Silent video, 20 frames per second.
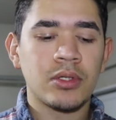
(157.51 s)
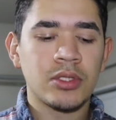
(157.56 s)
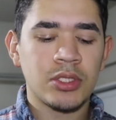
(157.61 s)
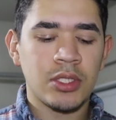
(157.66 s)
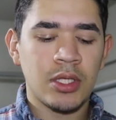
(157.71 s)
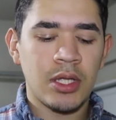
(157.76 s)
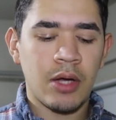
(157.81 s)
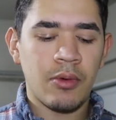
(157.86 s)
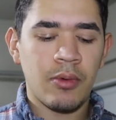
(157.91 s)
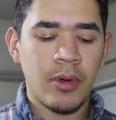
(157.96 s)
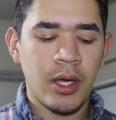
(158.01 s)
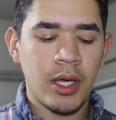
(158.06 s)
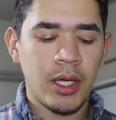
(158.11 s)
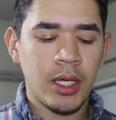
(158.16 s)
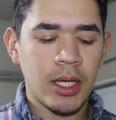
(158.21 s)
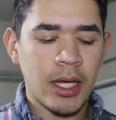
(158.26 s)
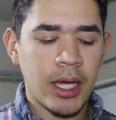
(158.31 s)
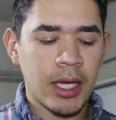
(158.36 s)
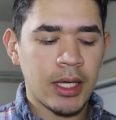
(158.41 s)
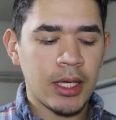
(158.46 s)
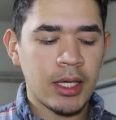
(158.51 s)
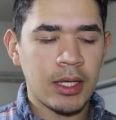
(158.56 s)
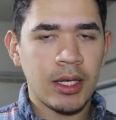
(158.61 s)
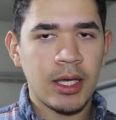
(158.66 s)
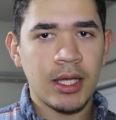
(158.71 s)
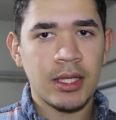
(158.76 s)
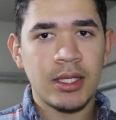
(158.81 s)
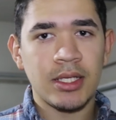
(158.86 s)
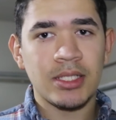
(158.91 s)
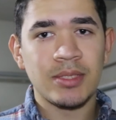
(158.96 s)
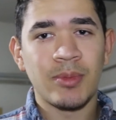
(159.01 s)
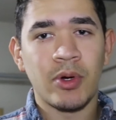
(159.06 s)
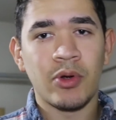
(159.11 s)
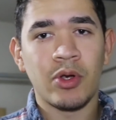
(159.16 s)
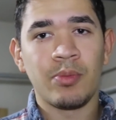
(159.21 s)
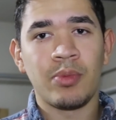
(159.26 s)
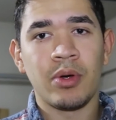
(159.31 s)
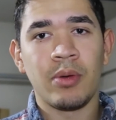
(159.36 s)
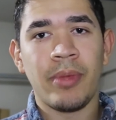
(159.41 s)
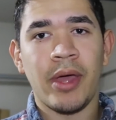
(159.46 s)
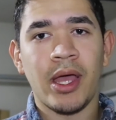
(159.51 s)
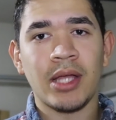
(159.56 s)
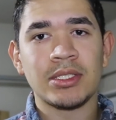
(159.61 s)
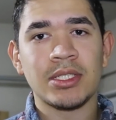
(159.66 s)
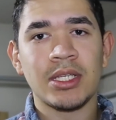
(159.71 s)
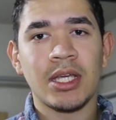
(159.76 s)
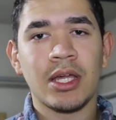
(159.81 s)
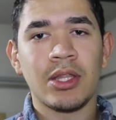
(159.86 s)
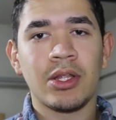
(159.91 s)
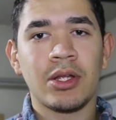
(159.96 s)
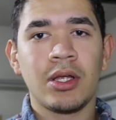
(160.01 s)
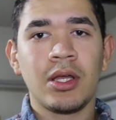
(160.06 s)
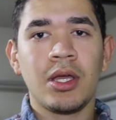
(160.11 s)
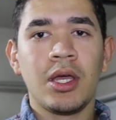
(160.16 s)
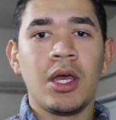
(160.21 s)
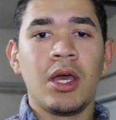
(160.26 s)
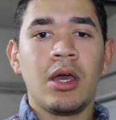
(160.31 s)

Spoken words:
so that way I can get this motor put back together.